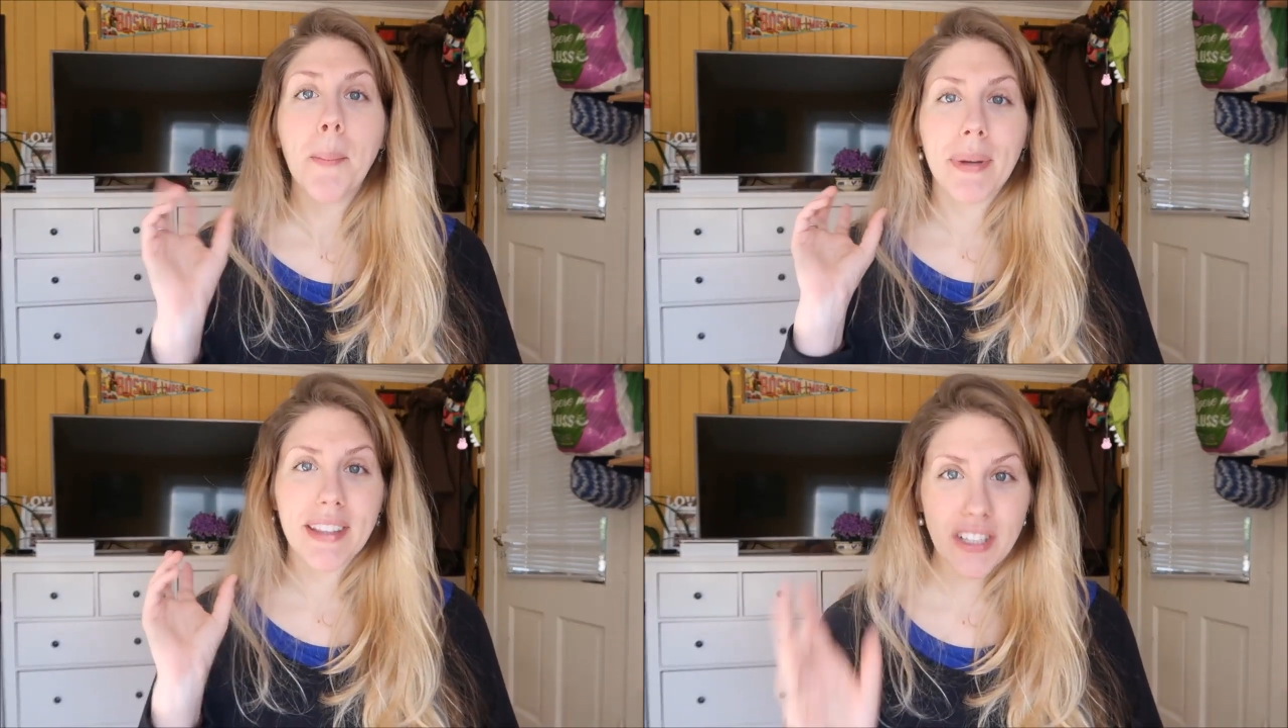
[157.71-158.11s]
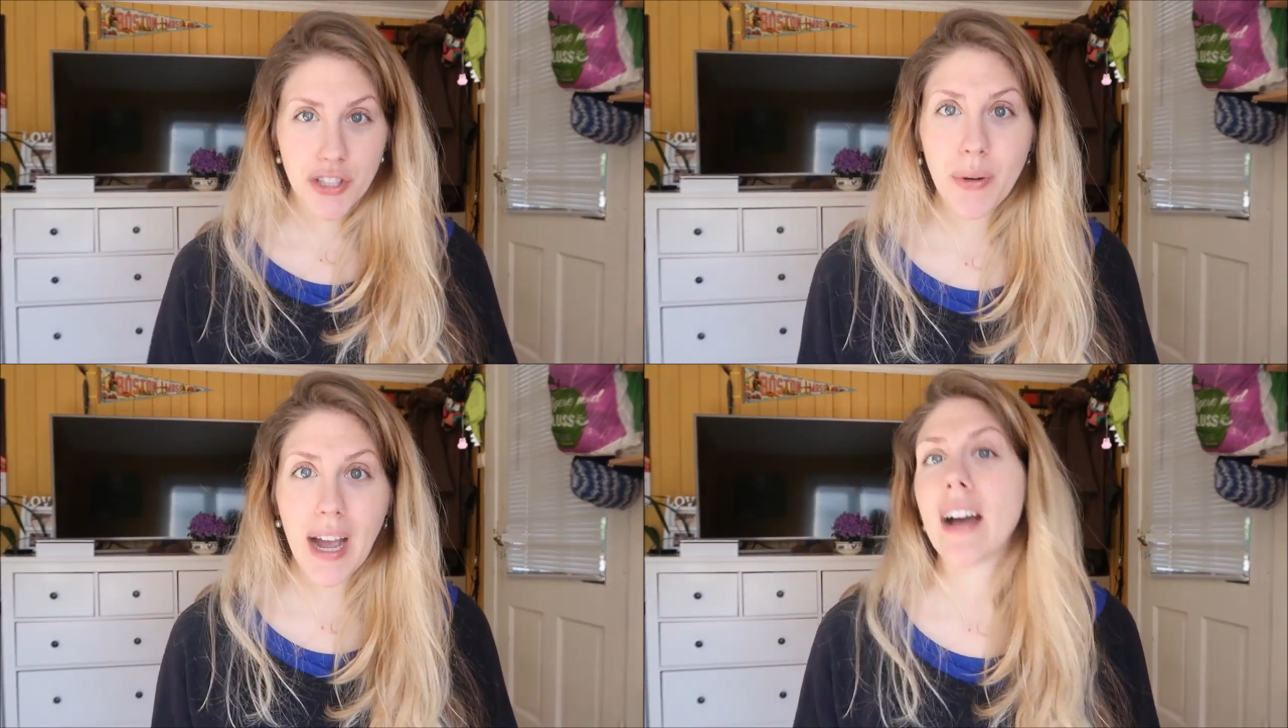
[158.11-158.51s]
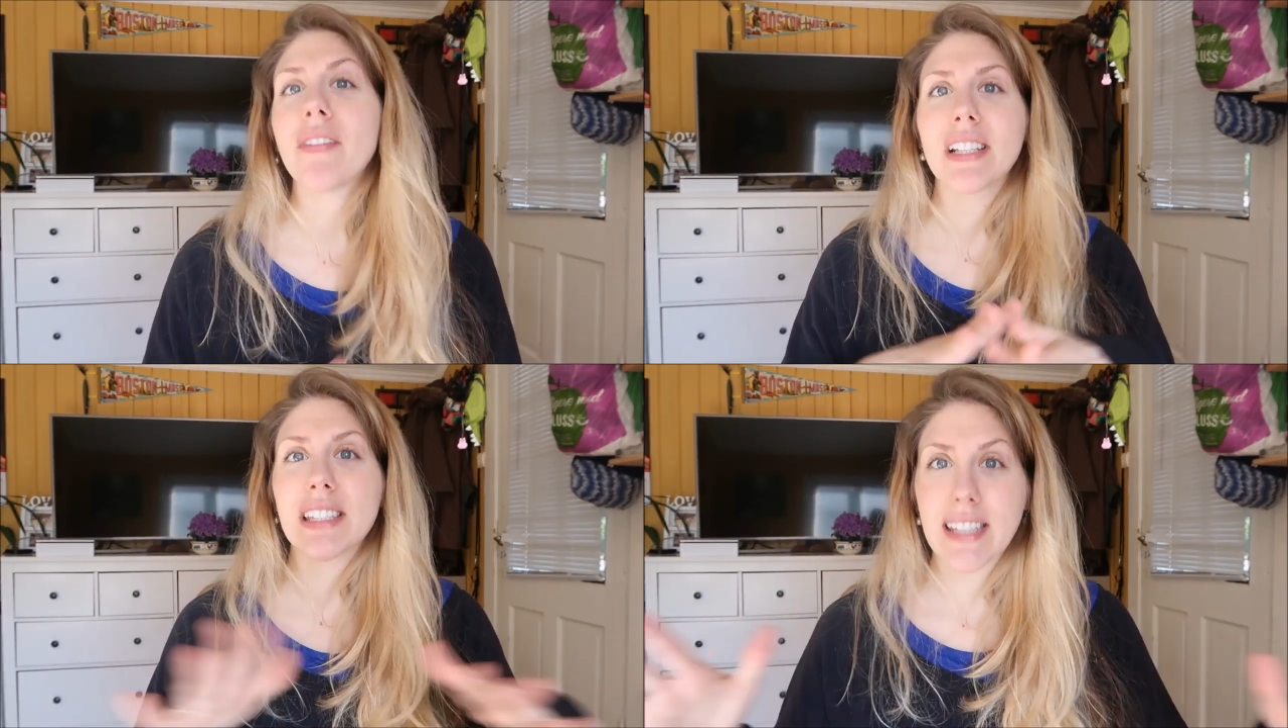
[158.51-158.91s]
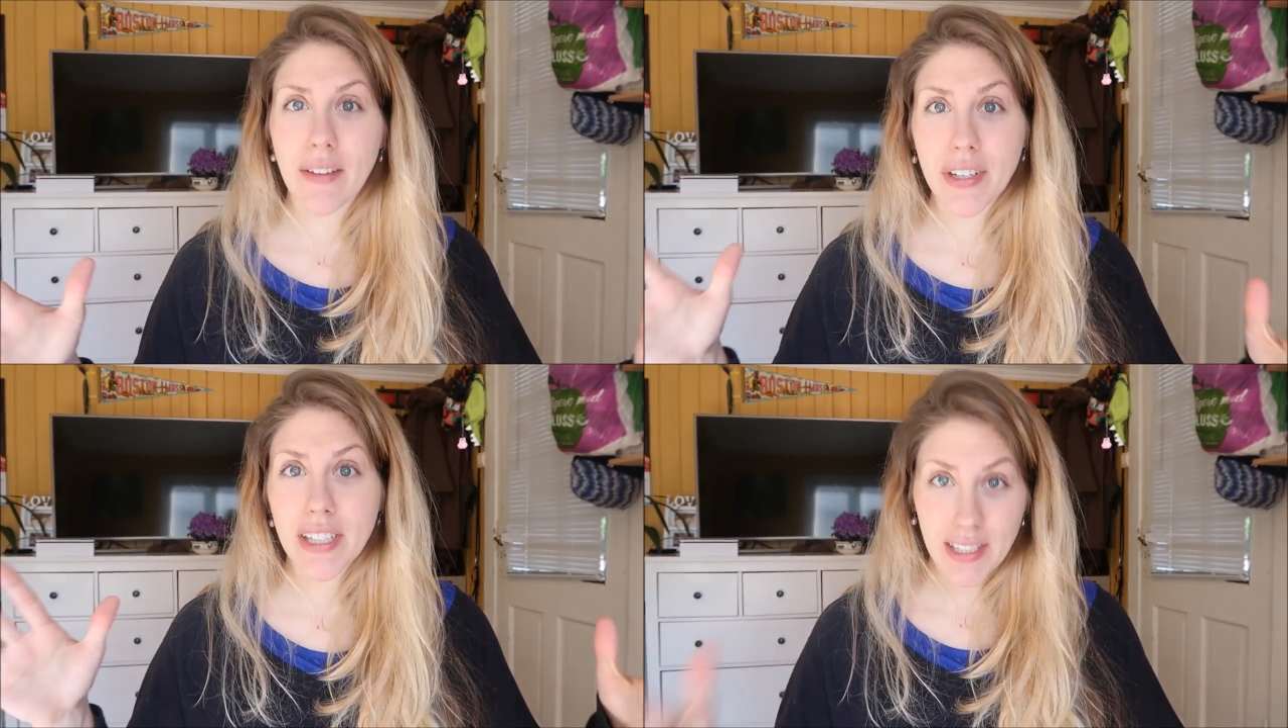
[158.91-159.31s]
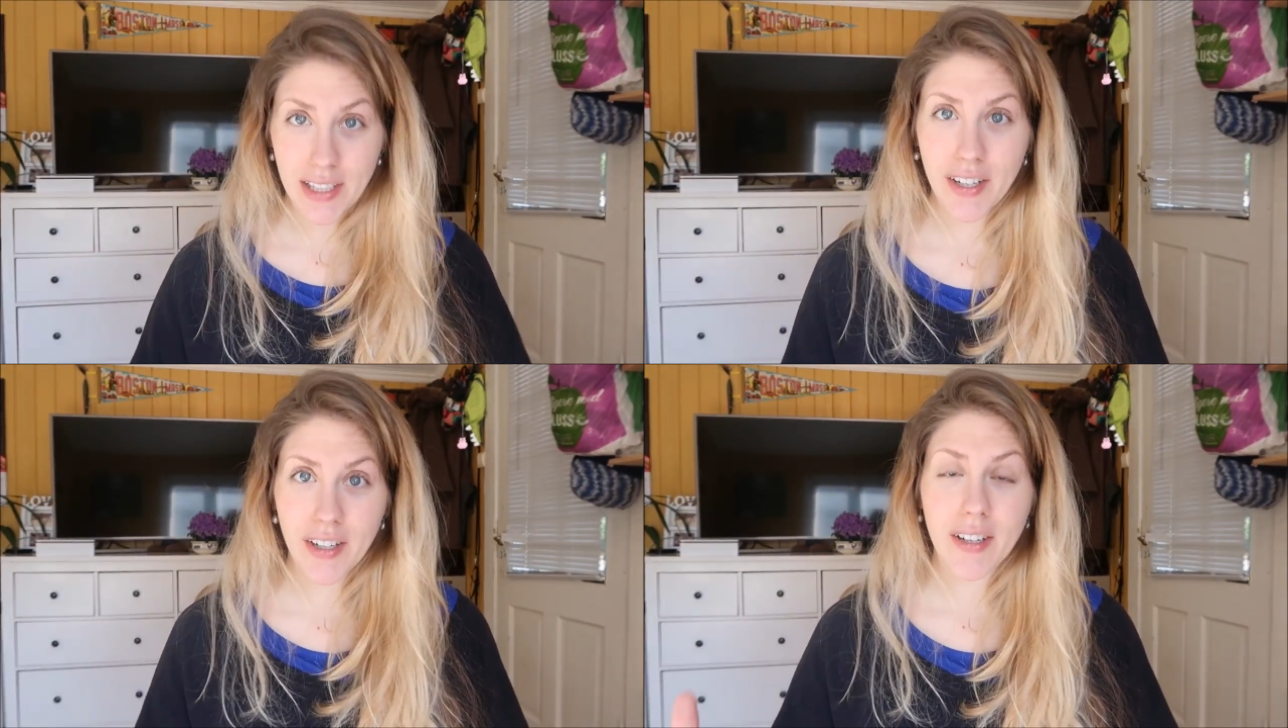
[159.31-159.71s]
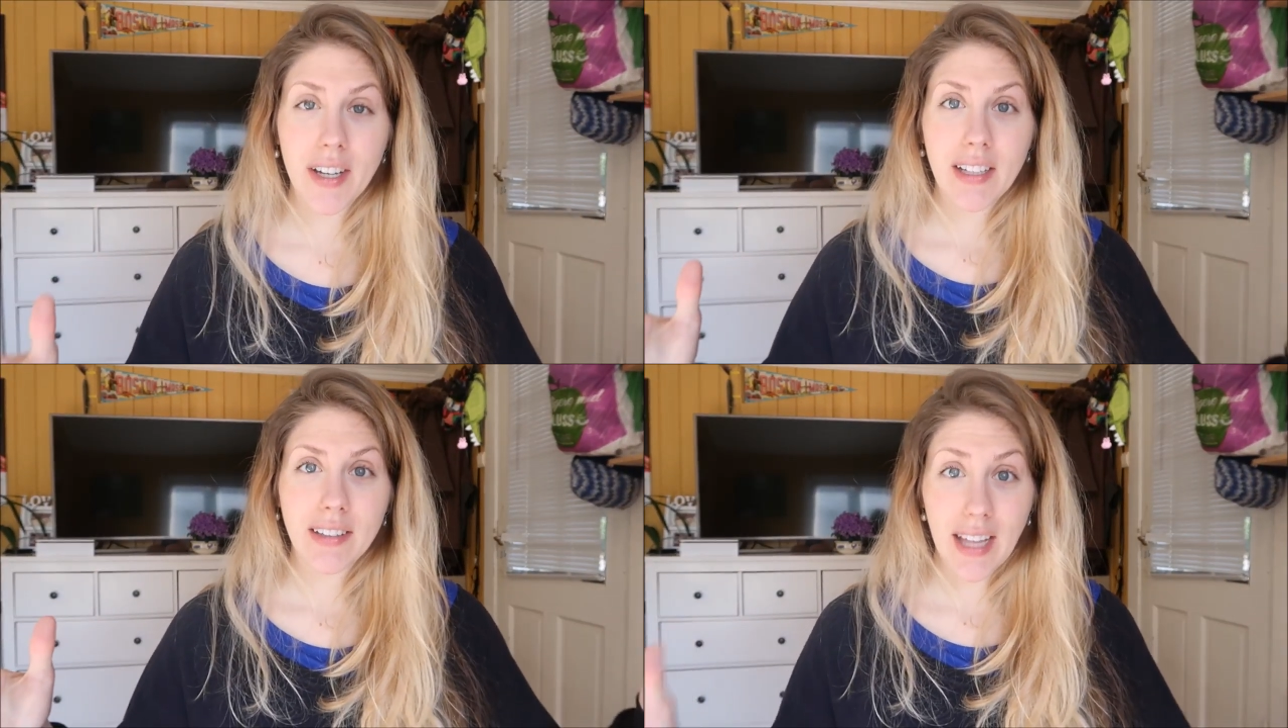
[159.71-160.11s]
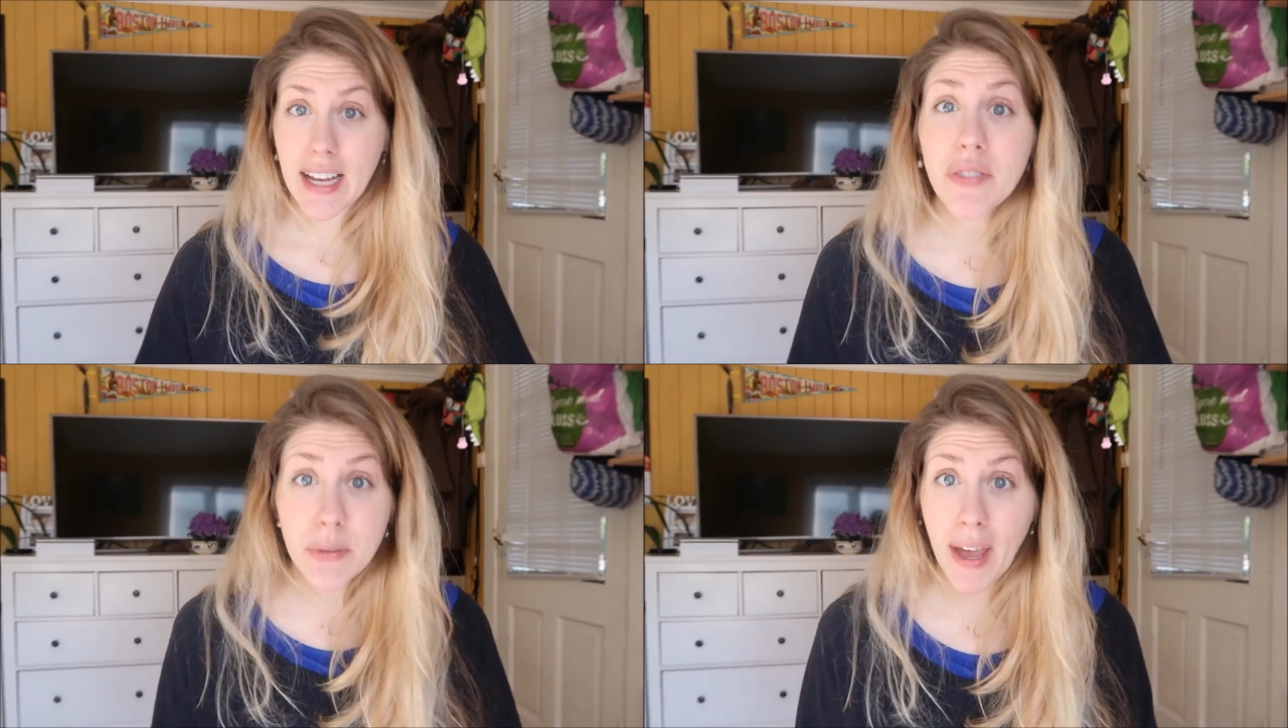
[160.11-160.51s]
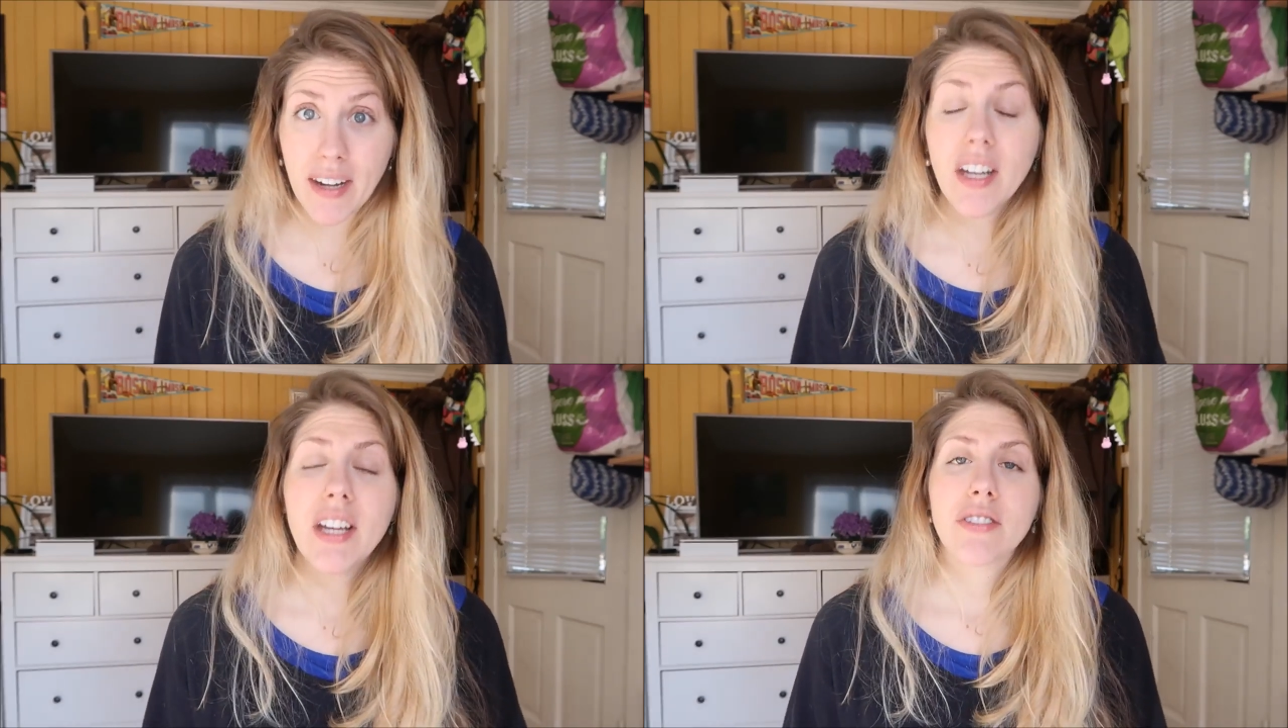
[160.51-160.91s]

but they do have a seven year lifespan.